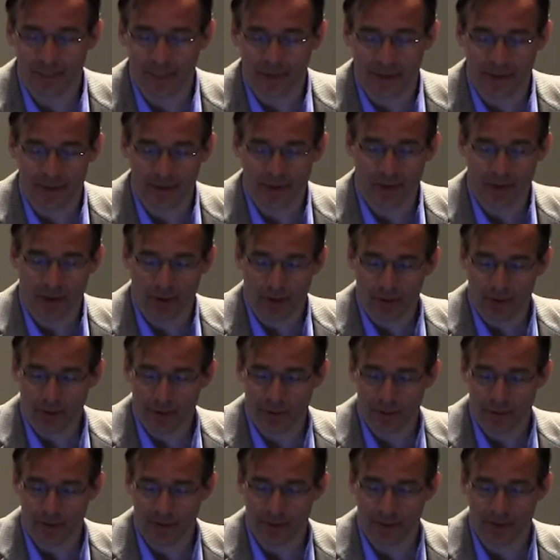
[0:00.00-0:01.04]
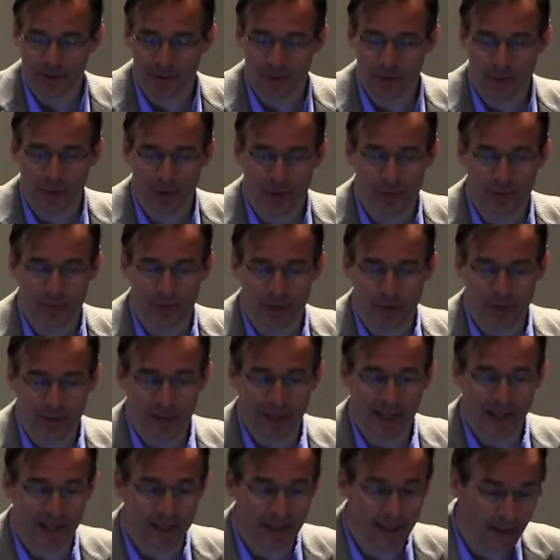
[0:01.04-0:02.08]
because not only was it a supercomputer
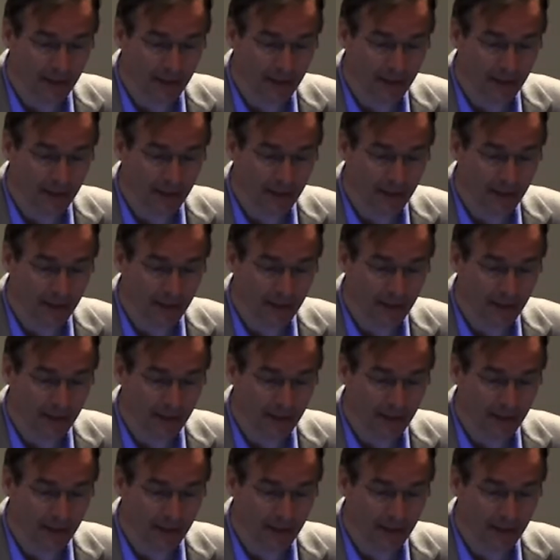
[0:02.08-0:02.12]
back in